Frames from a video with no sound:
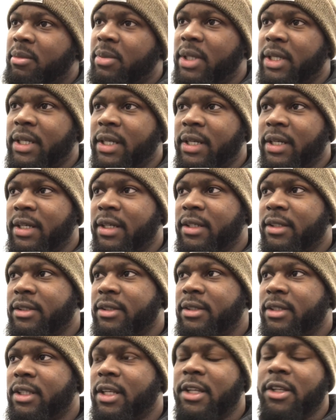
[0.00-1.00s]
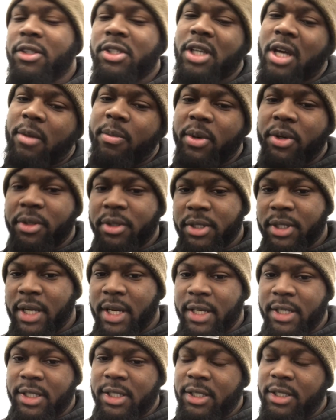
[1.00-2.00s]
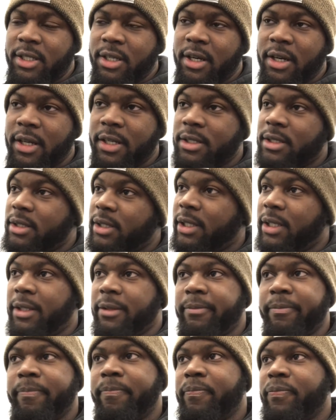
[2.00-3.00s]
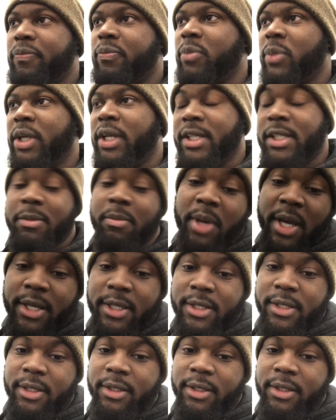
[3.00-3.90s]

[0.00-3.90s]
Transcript: But another shop owner's got a GTR. It's clean, but it's basic.